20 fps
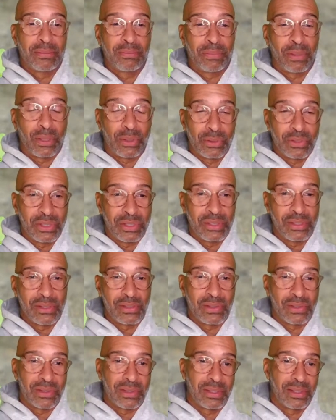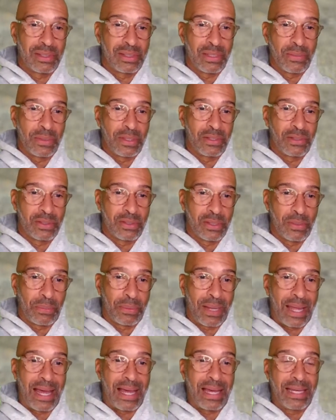purchase some of the
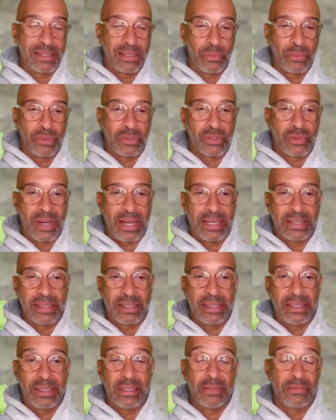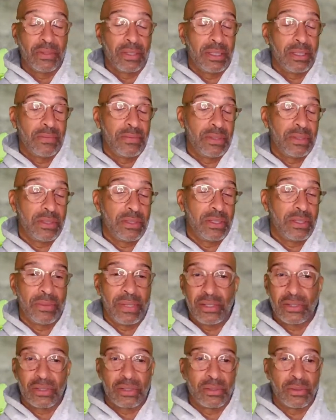supplies that we're trying to give or give a
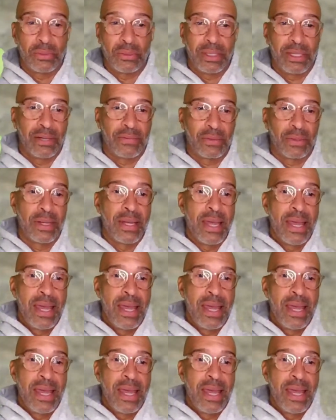donation or whatever.